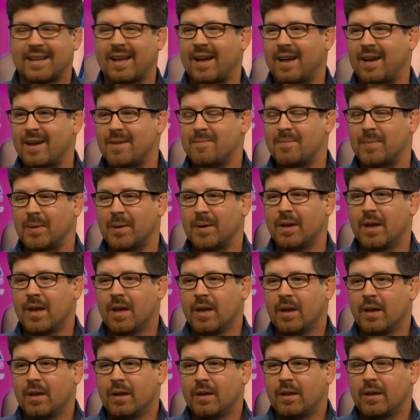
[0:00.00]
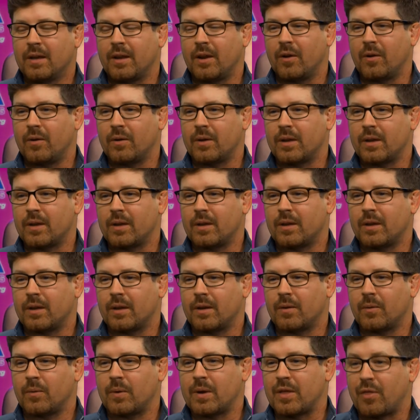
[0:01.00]
time, but, you know,
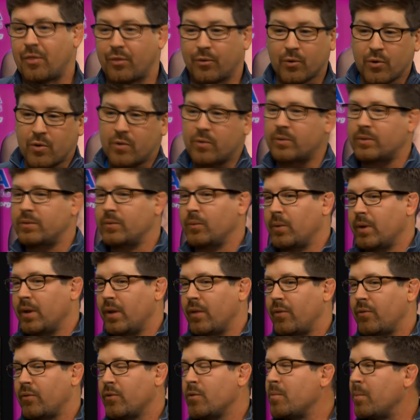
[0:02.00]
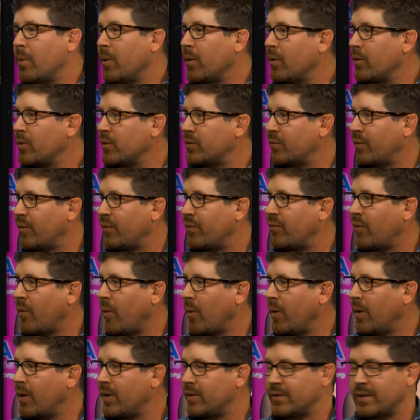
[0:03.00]
When he threw Burroughs for
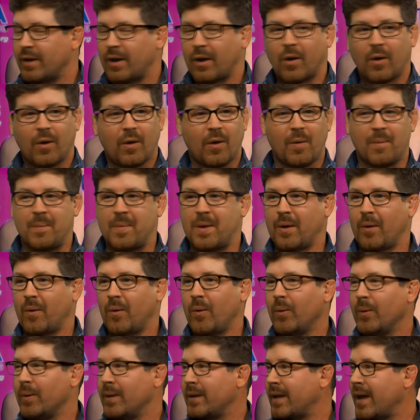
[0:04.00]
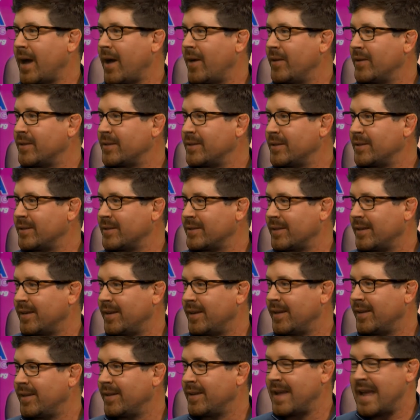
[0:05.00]
four, I was like, I mean, holy cow, this is
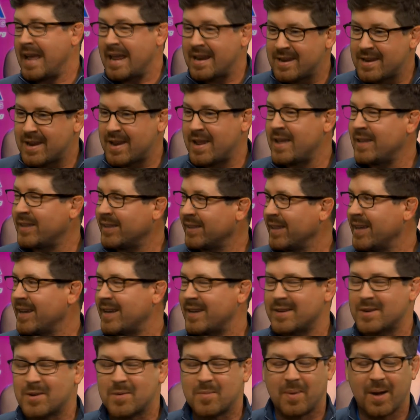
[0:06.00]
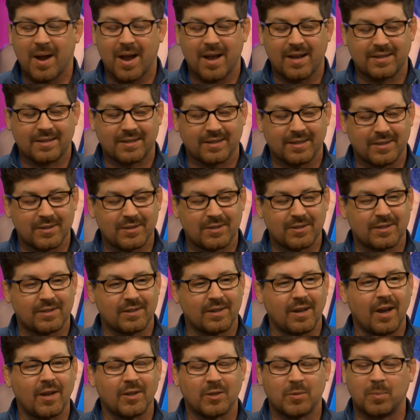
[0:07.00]
in Lincoln, Nebraska, this is
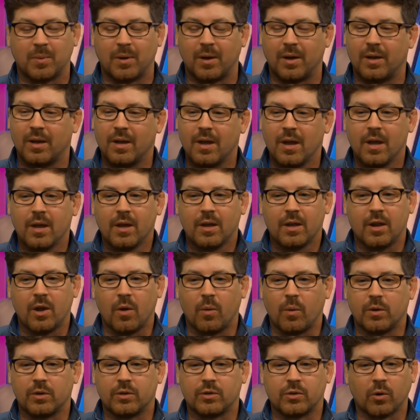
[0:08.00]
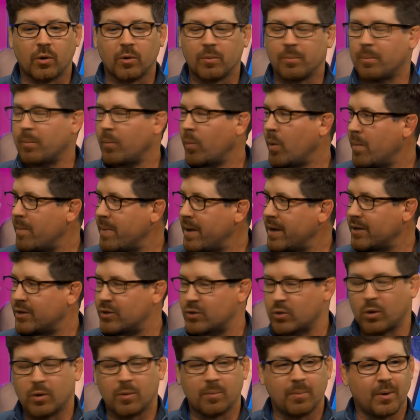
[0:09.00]
nuts. But you know what makes
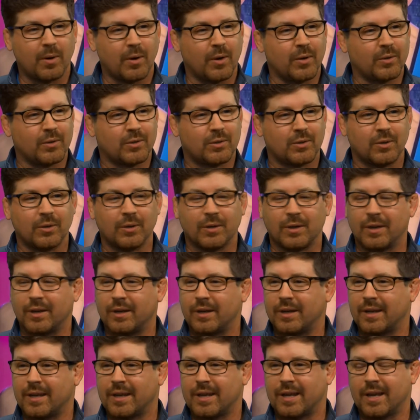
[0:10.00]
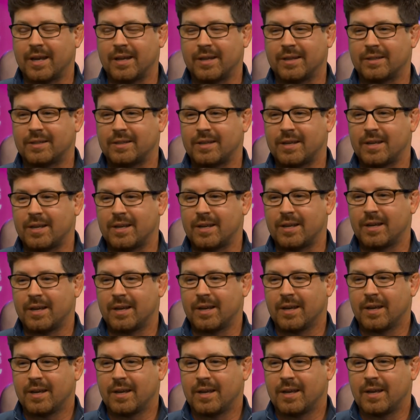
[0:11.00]
Jordan Burroughs so good again is he